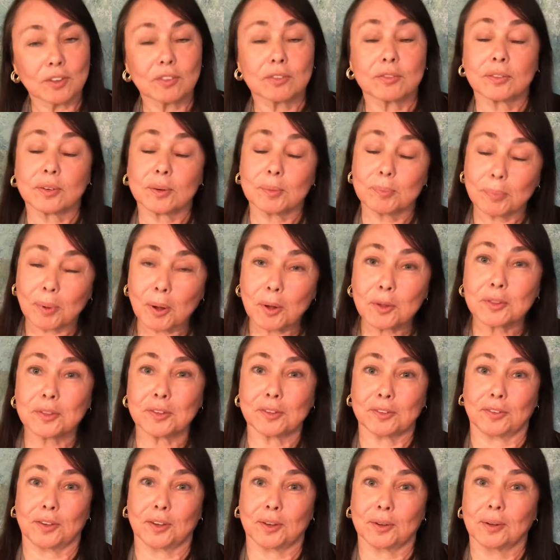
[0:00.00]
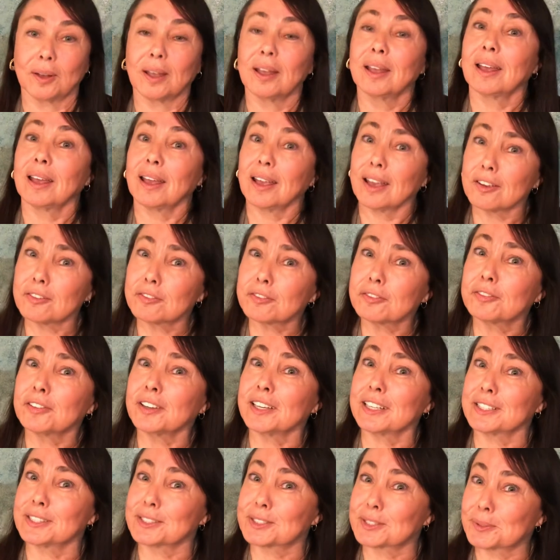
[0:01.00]
for both of you. It
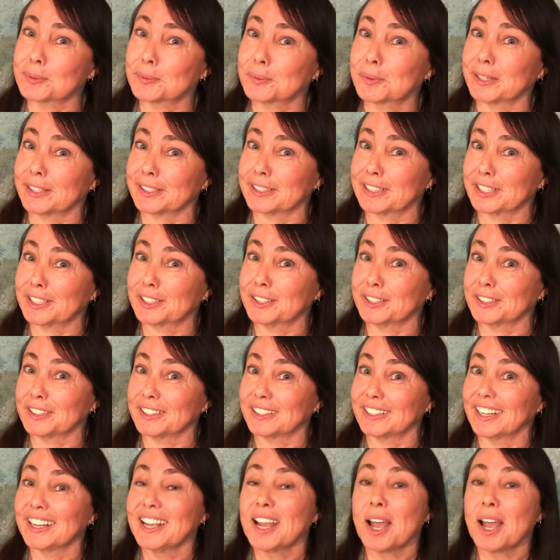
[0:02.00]
feels really good.